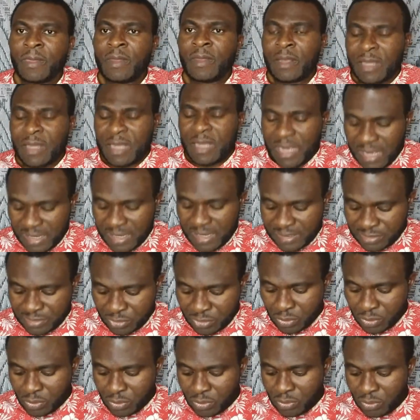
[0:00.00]
has
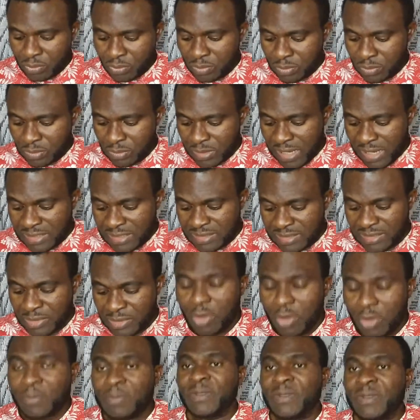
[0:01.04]
the
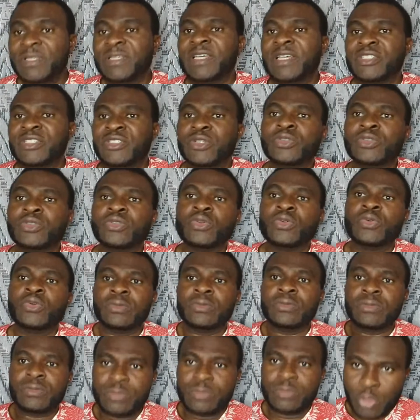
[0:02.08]
obligation to
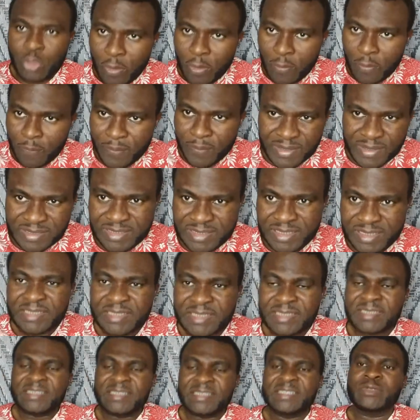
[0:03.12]
compensate
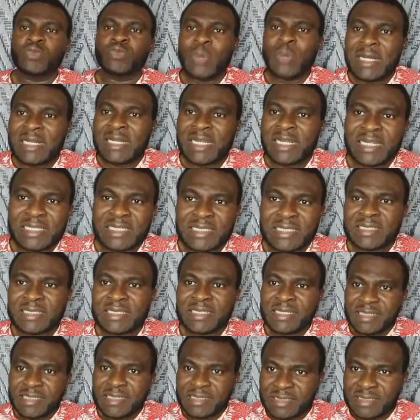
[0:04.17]
the one that he
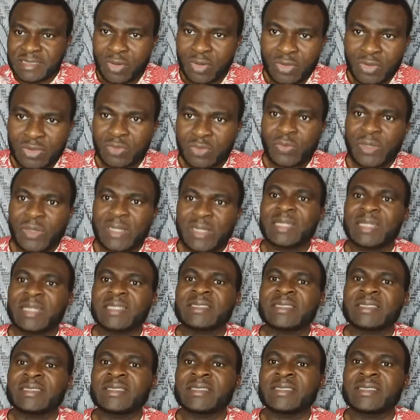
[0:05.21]
hit or the one that
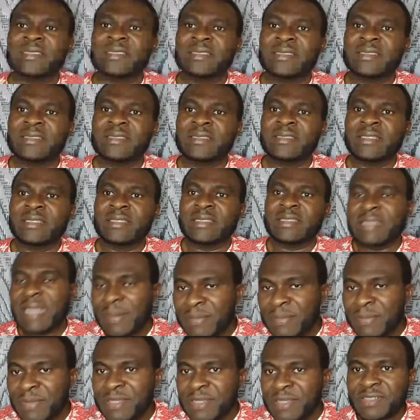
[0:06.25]
he
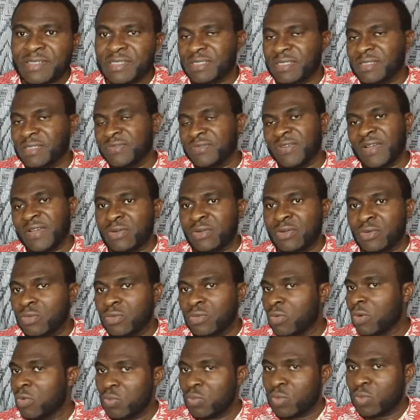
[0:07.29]
damaged his vehicle
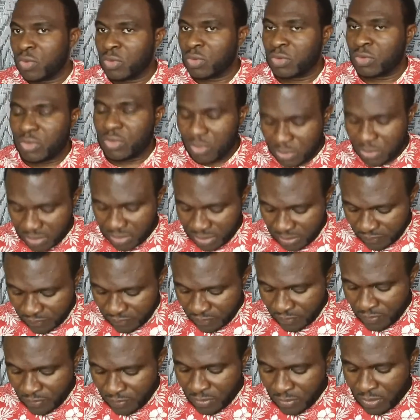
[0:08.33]
one way or the other.
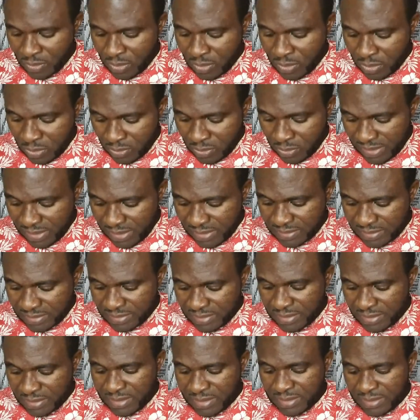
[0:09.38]
All right.
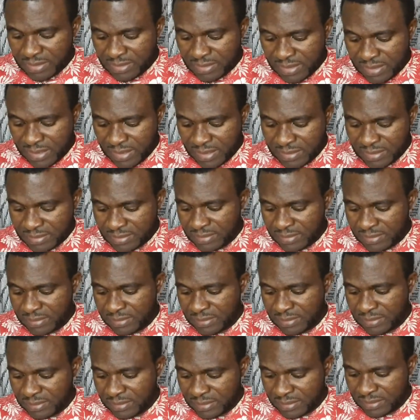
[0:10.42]
Then,
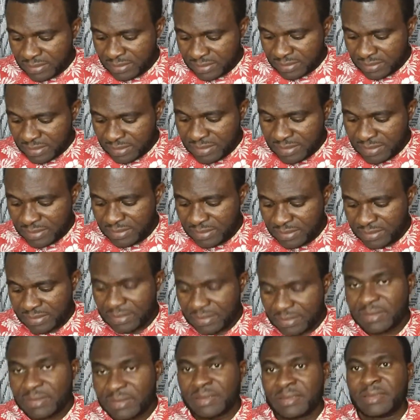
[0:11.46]
since
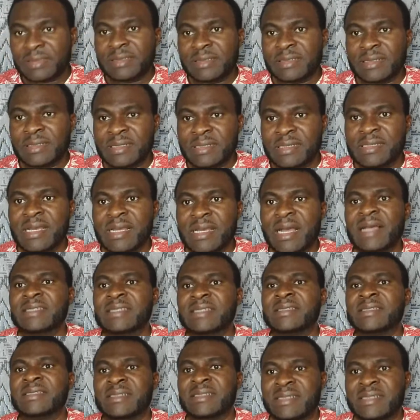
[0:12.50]
he has
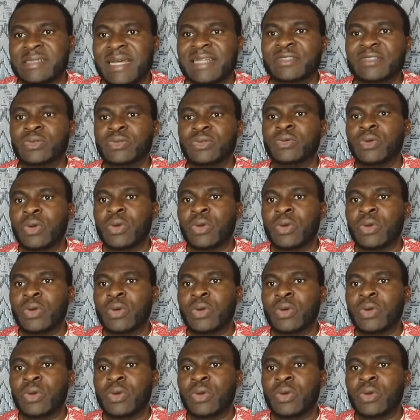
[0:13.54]
the right to